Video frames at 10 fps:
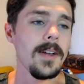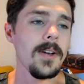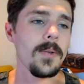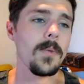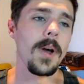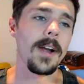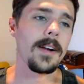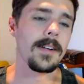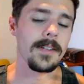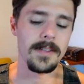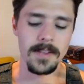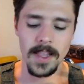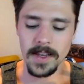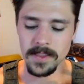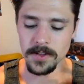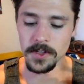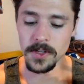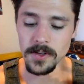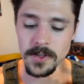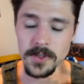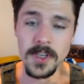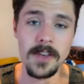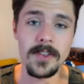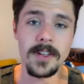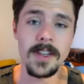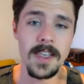where like the news is given. He